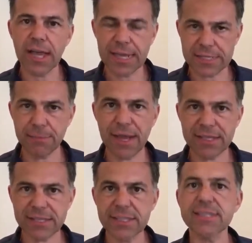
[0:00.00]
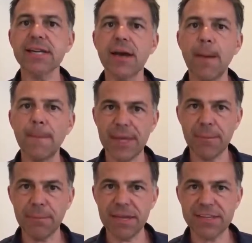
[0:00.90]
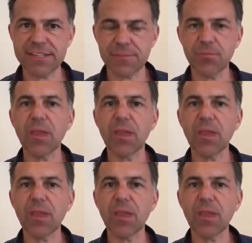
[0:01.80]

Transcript: independent B&Bs.